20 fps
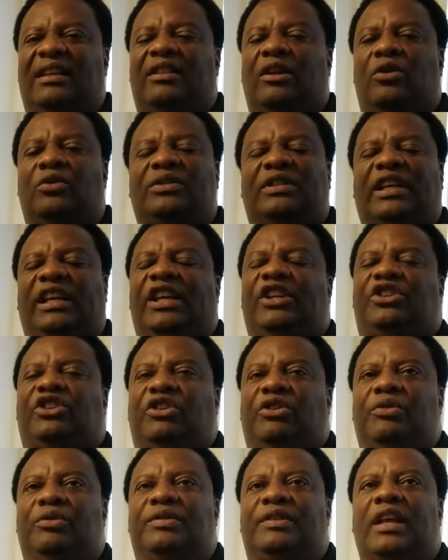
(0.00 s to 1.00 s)
those
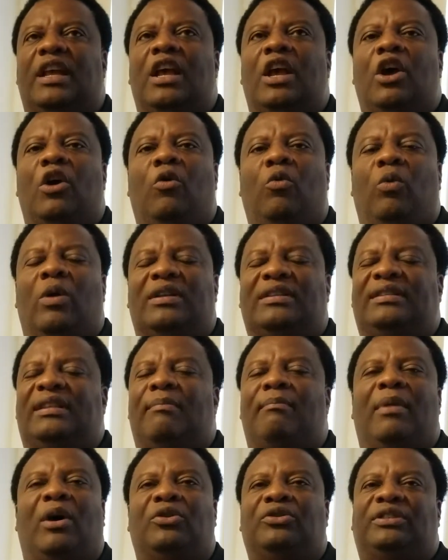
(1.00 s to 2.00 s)
issues was the
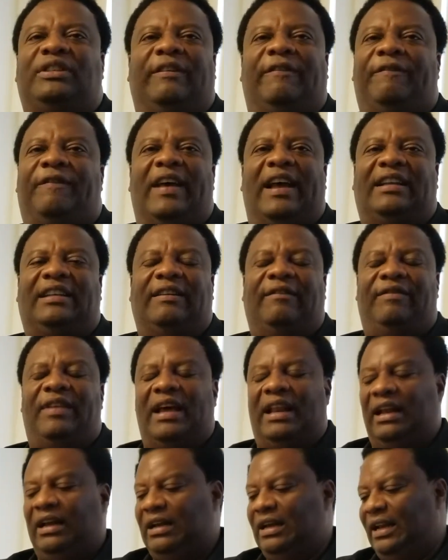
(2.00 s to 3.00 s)
most effective
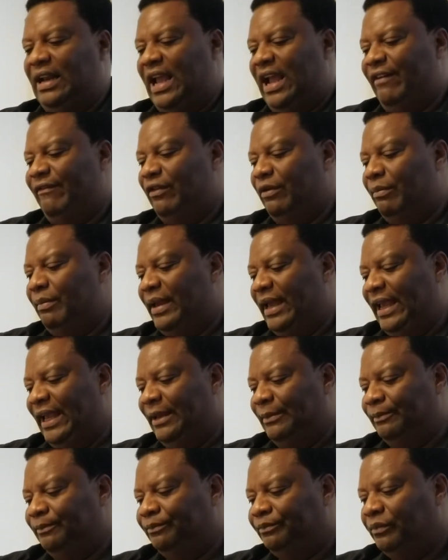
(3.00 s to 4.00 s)
that it could ever
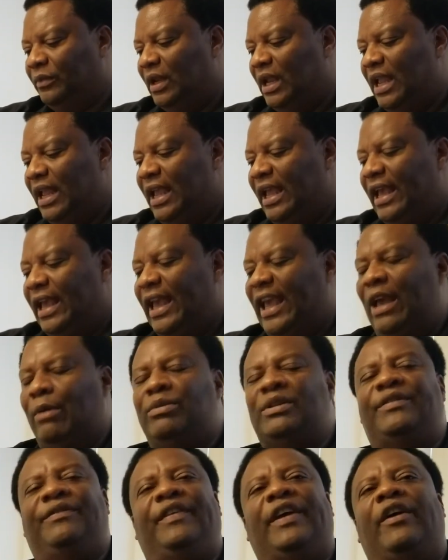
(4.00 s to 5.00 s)
be. It
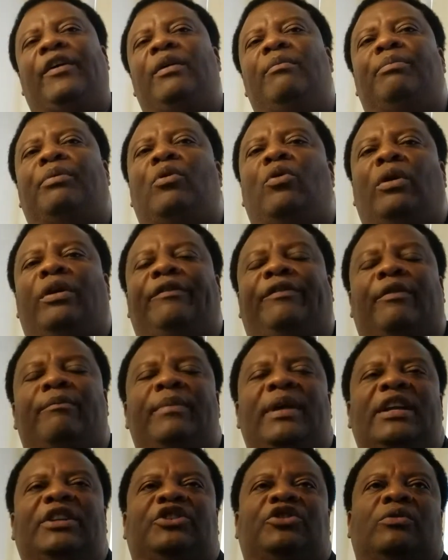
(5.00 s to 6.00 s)
was very important for
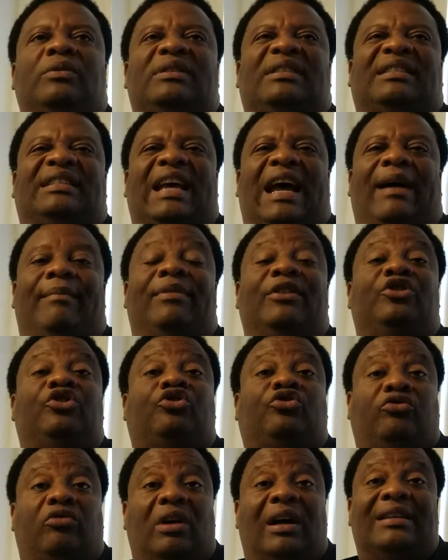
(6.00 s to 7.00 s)
me to establish
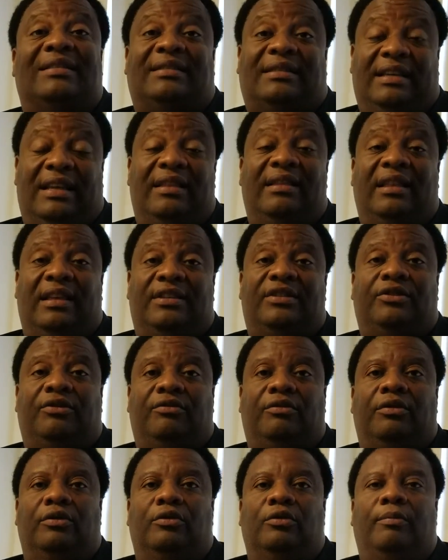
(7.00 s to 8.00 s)
trust in this
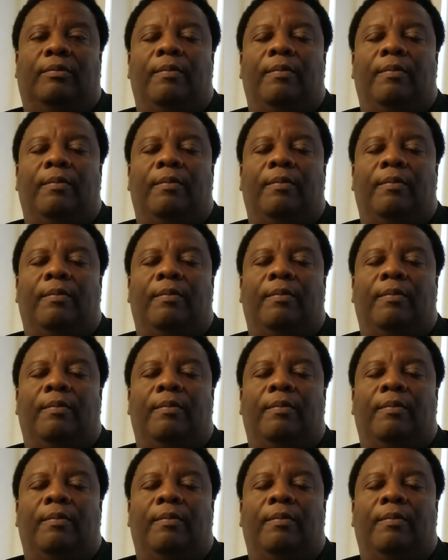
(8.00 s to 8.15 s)
group.